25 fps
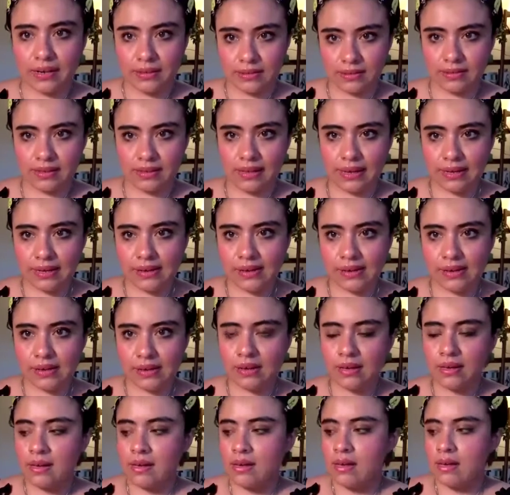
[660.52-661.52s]
is like.
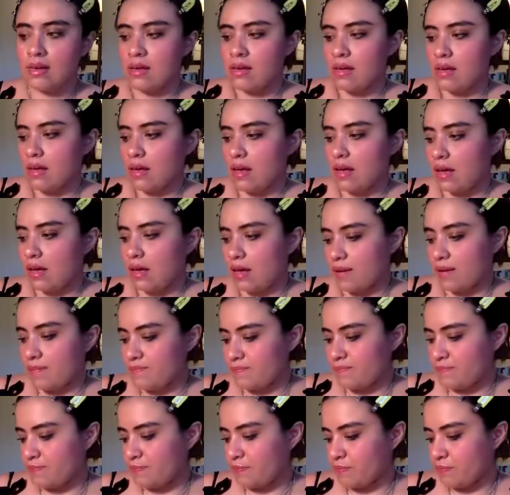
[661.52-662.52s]

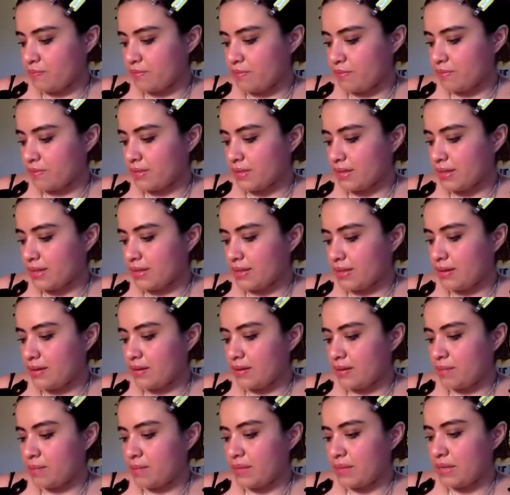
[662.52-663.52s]

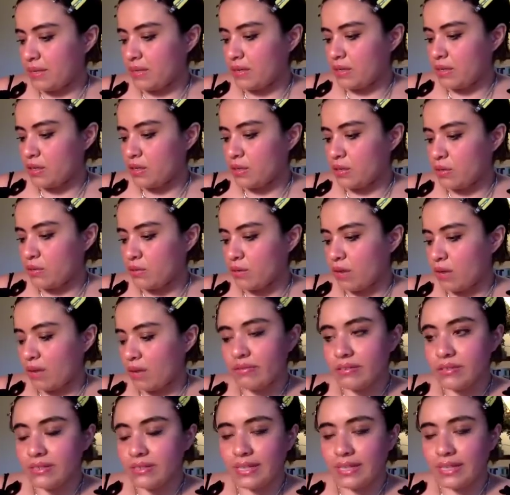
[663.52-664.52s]
But
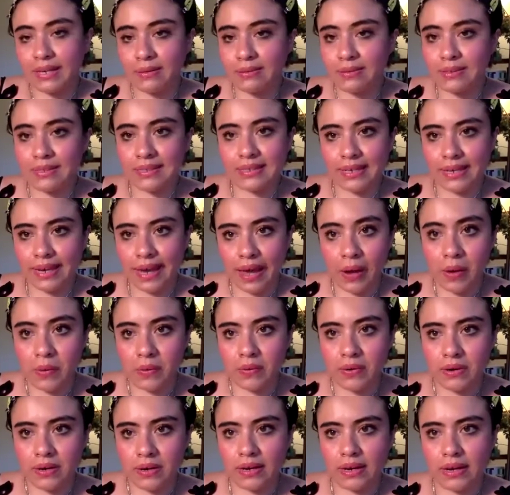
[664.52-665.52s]
novels I don't seek
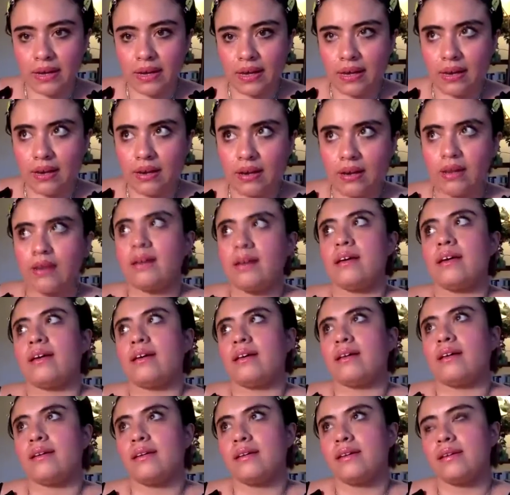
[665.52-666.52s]
out, and
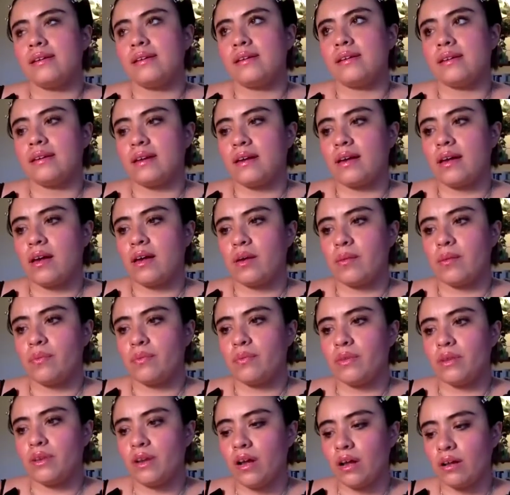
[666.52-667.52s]

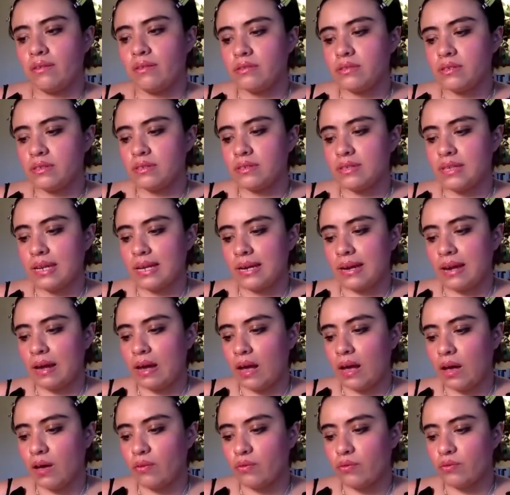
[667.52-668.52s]
the novels that I
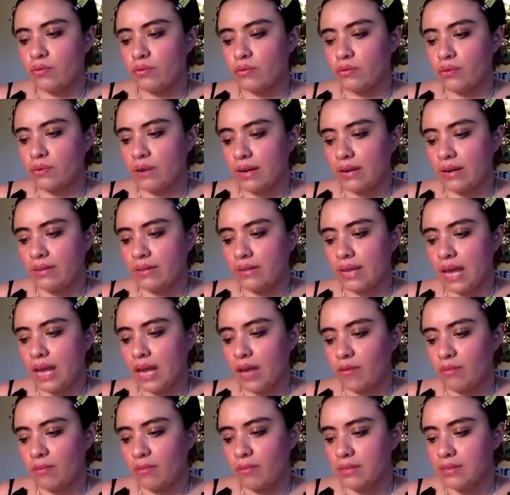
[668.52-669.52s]
have read and that have
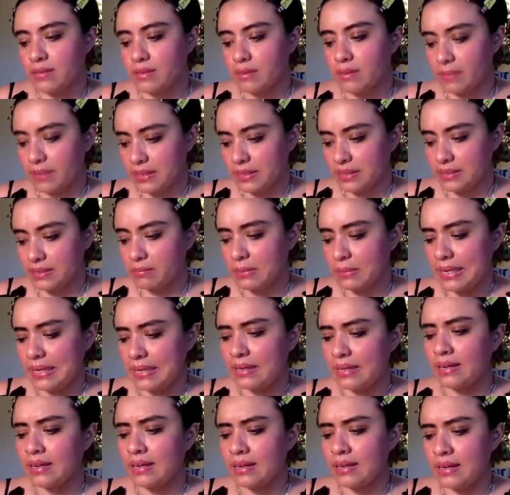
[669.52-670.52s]
meant something to
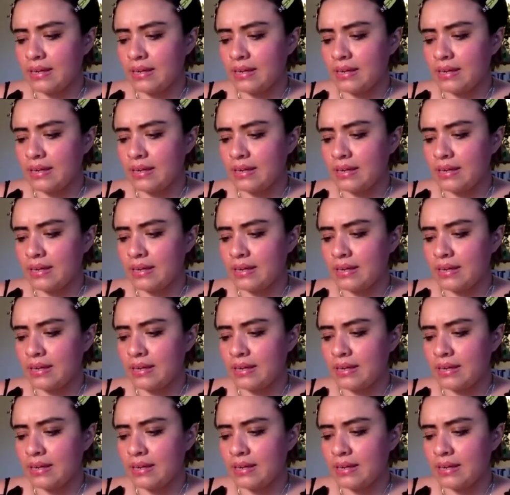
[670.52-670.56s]
me